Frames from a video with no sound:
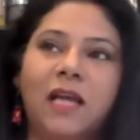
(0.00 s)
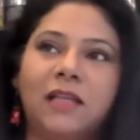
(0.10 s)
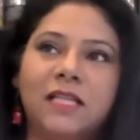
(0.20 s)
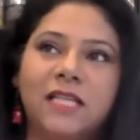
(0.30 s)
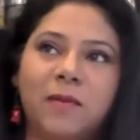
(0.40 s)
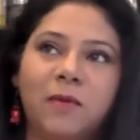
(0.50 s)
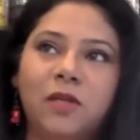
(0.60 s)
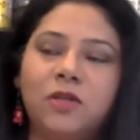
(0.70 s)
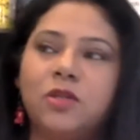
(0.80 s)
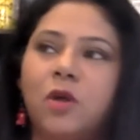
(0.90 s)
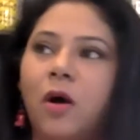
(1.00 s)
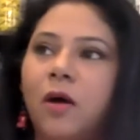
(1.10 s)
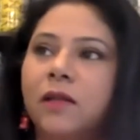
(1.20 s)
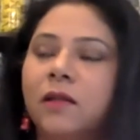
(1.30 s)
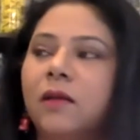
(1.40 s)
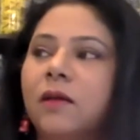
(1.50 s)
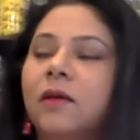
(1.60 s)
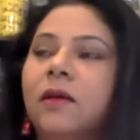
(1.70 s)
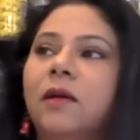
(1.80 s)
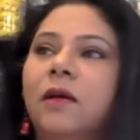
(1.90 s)
like the table you saw in
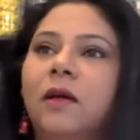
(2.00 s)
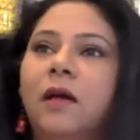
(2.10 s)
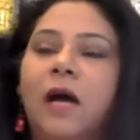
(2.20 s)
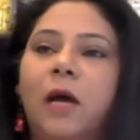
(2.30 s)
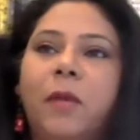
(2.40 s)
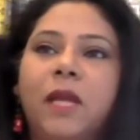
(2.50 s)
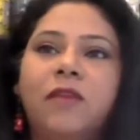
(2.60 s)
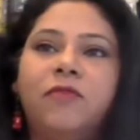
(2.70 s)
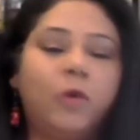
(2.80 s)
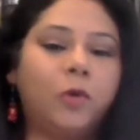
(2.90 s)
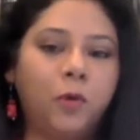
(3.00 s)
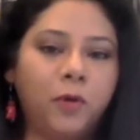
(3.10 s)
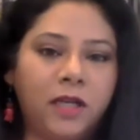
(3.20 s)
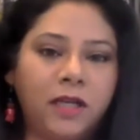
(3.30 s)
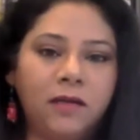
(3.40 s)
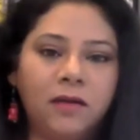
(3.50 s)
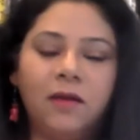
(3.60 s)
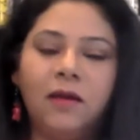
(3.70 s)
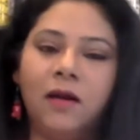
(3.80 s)
the, I made it for Corinne.